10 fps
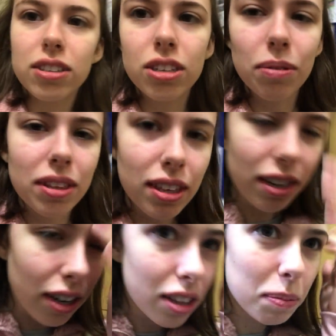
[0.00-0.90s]
So we
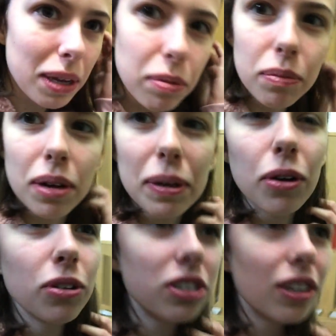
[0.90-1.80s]
think other people might be
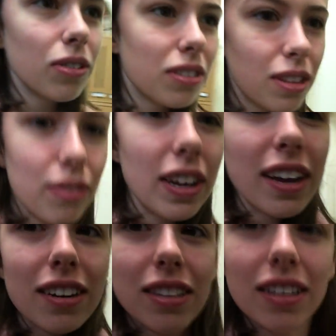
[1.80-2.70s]
cottoning onto the
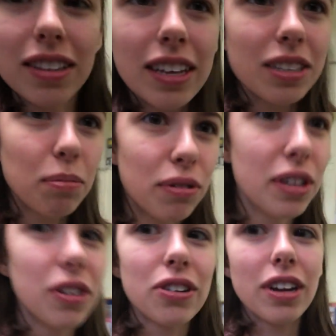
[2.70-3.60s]
fact that there's a
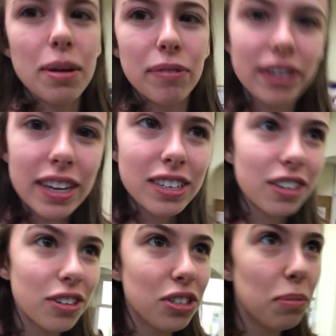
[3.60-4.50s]
pretty good library here to
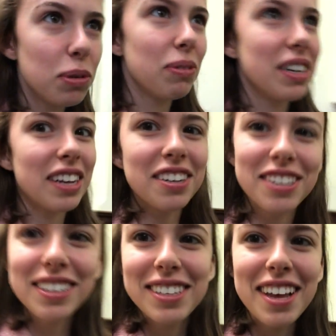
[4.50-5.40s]
go to between
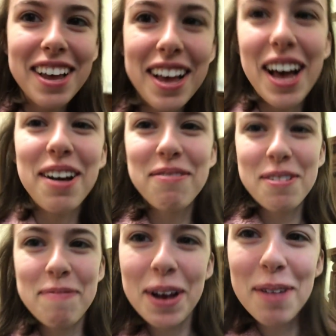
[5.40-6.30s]
lectures. And
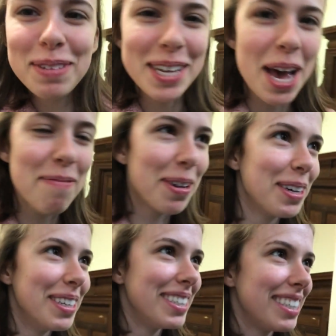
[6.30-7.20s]
we're a bit upset
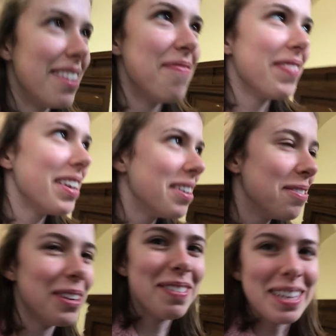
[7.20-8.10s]
because
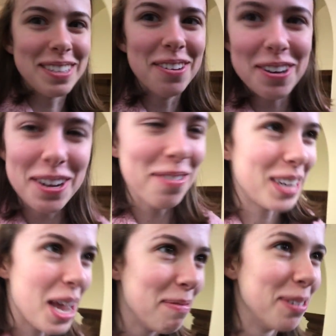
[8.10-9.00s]
what if there's not enough
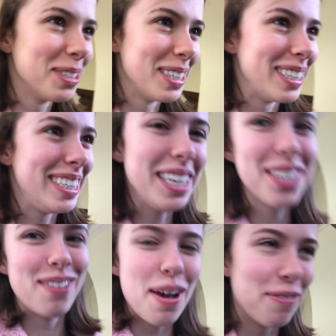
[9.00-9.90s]
tables and
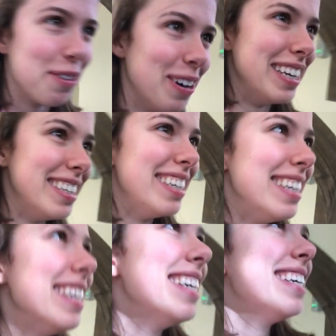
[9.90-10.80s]
seats for everyone?
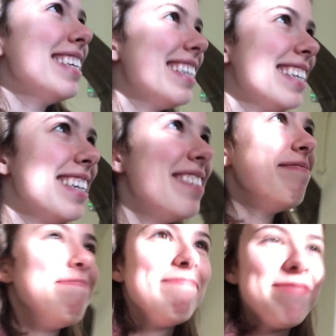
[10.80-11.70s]

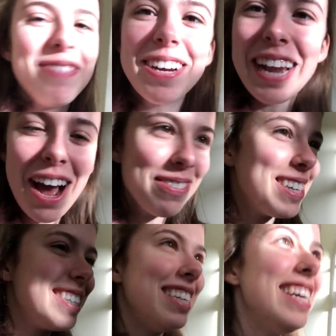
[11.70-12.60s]
We're going to have
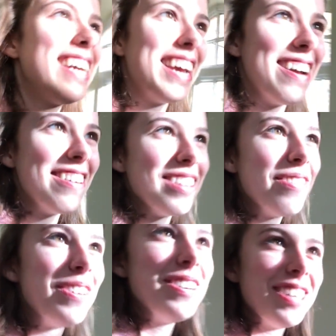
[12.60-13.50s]
to sneak here in the
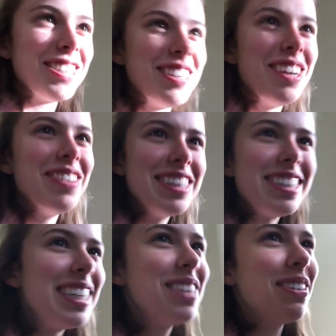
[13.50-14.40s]
future so no one
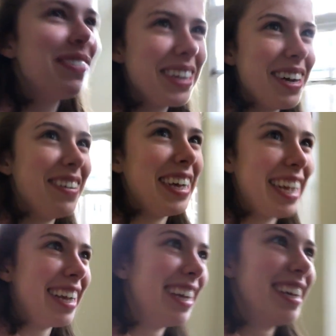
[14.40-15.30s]
sees where we're going.